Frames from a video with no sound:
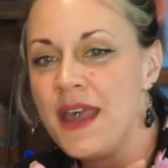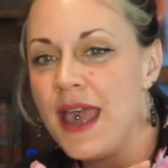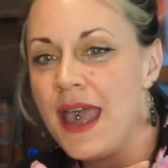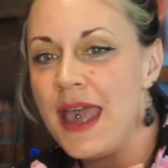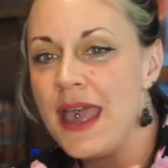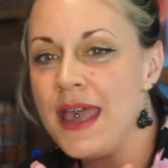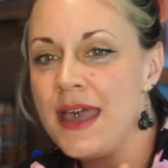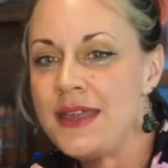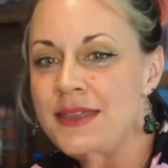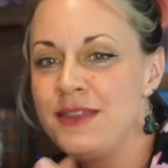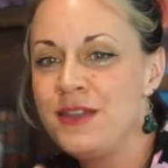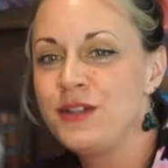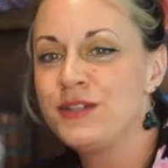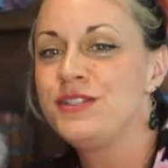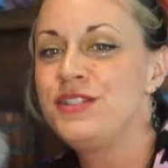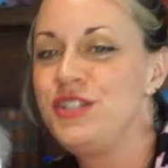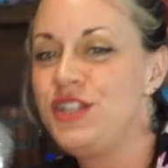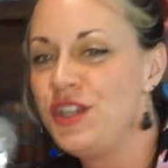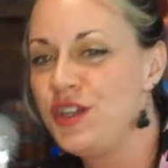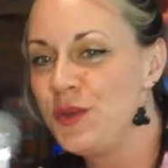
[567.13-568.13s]
And
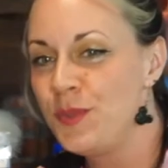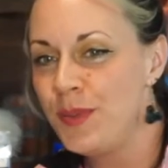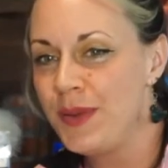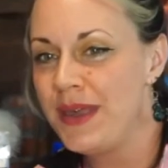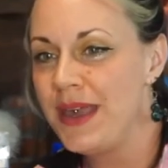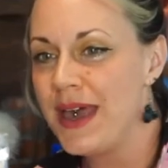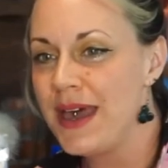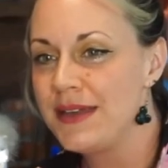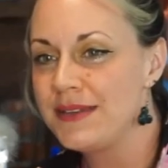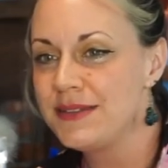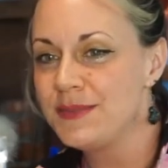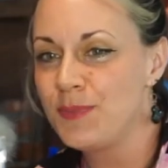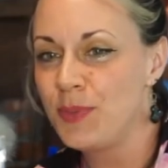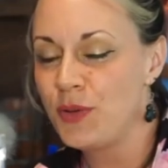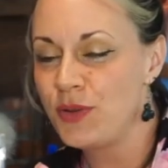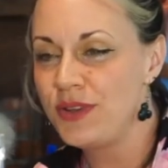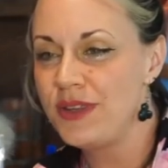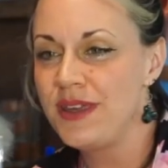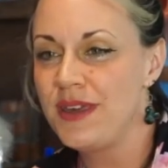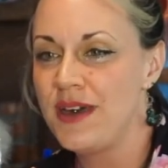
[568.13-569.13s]
there's UPS
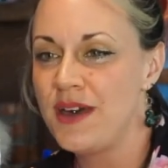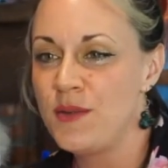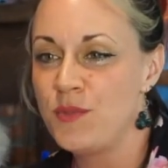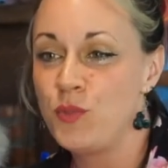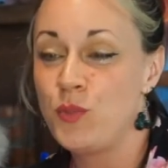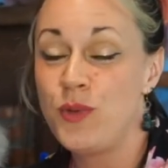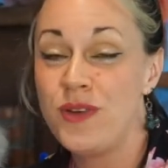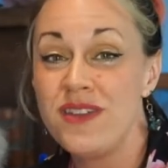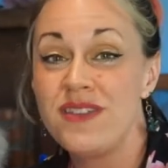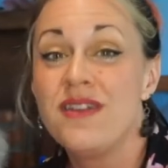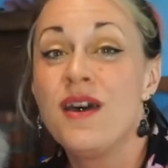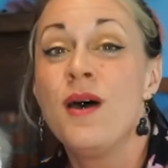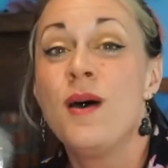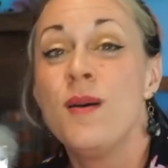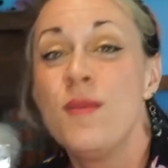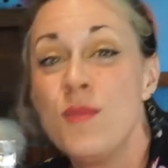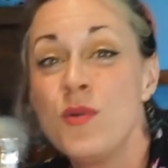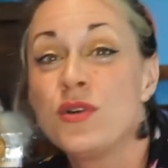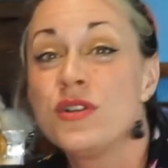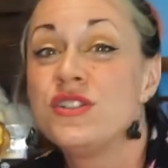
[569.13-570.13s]
pulling up with
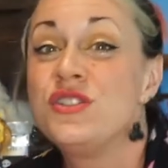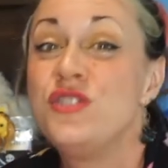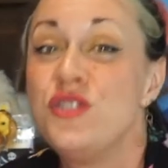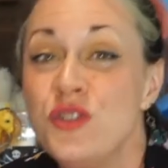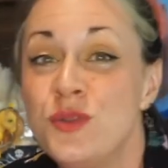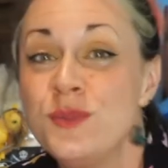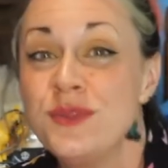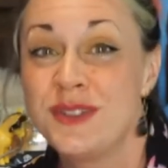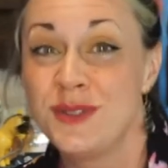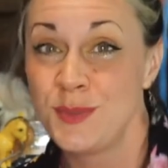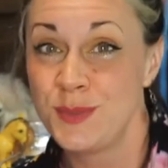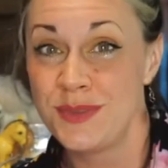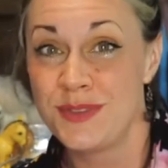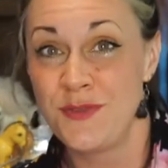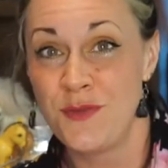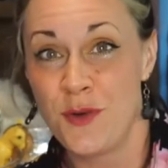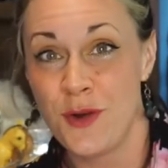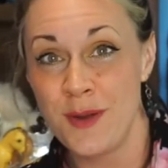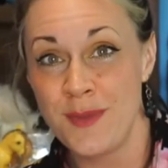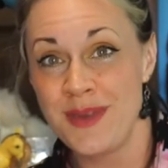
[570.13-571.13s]
more Tsum Tsums
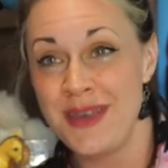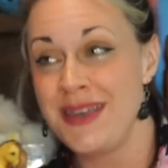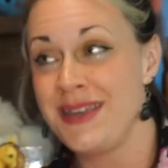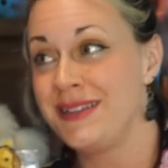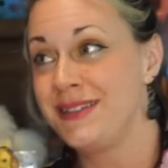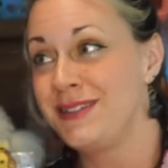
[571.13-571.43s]
for me.